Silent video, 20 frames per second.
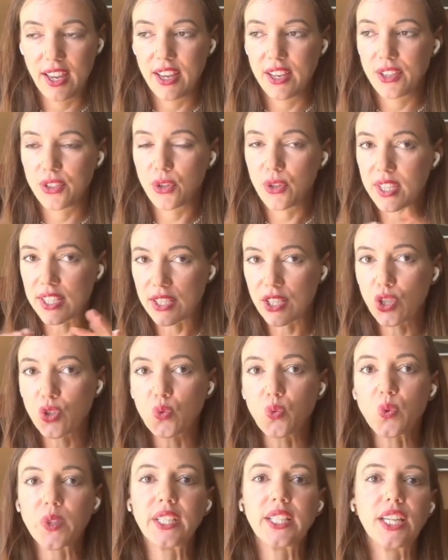So this is
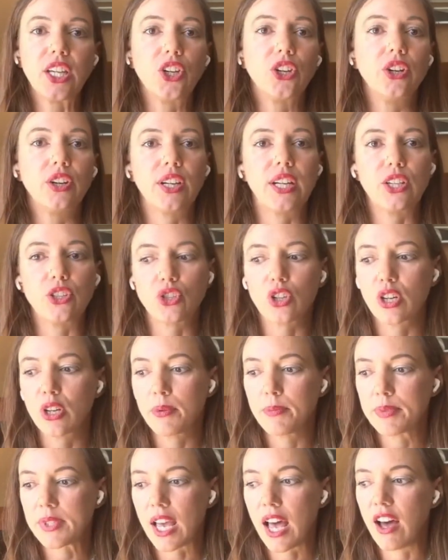really good in
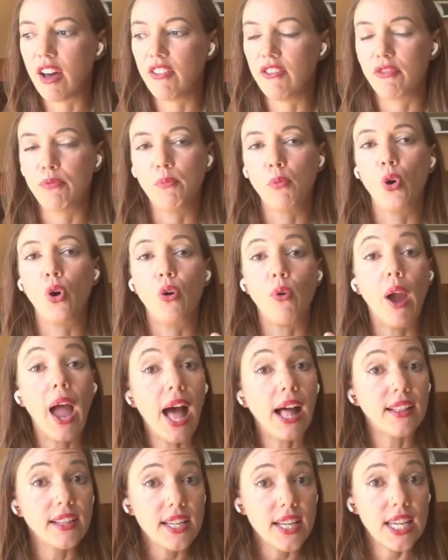terms of
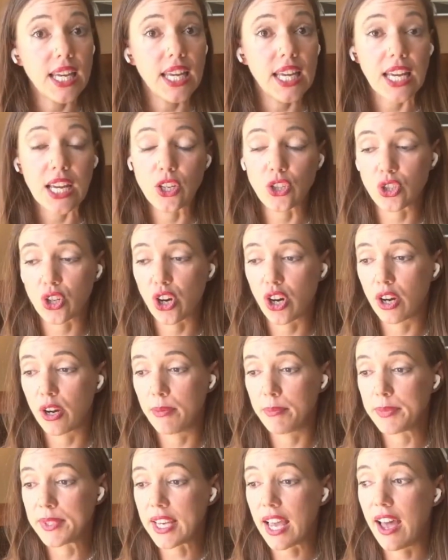morality, in
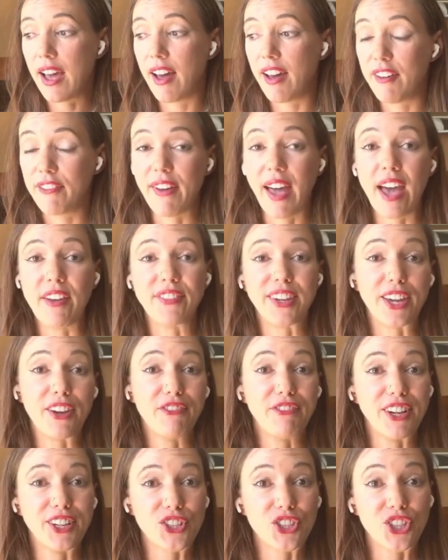terms of having a
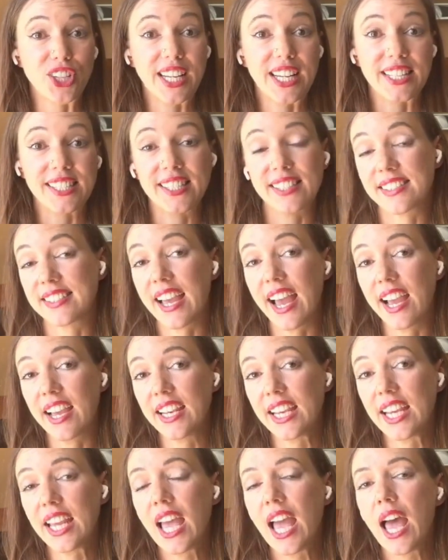functioning
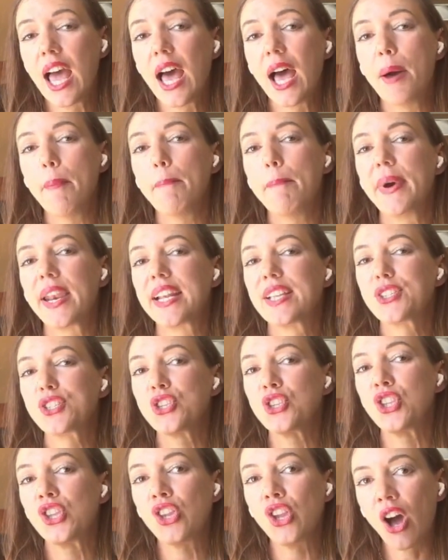society, but it's
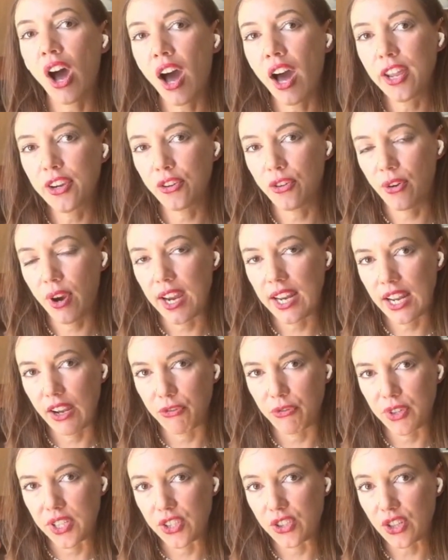not great
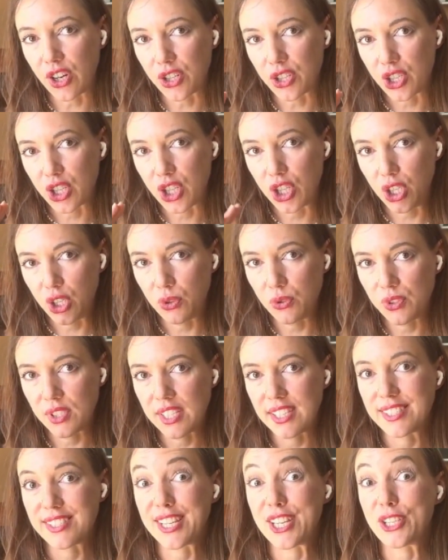if we start to use
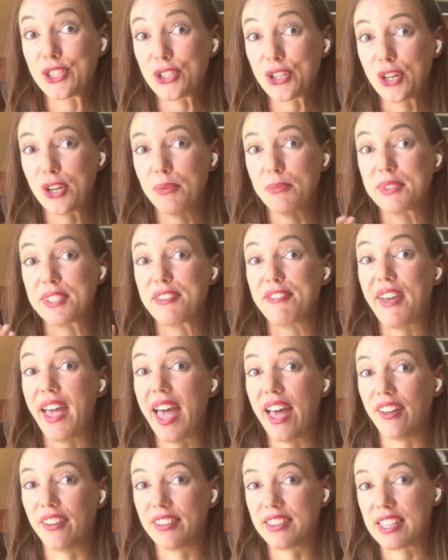this in terms of
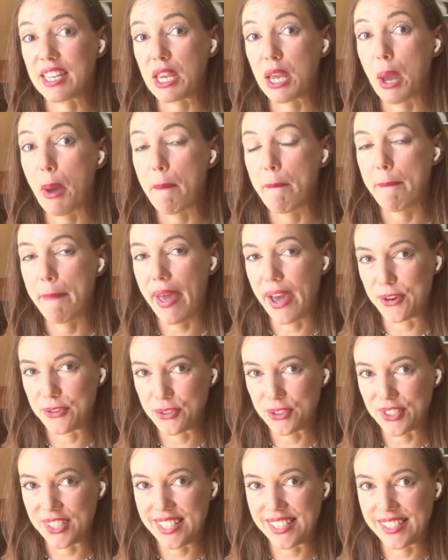healthy
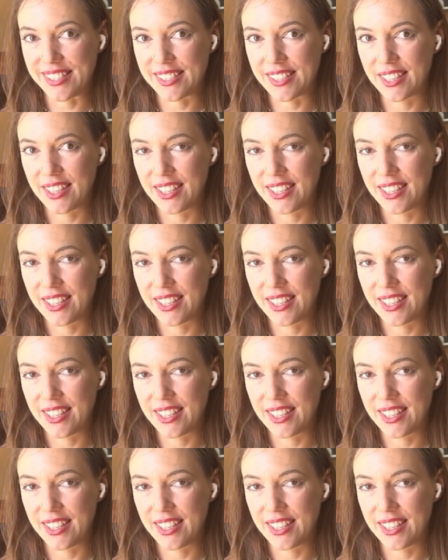boundaries.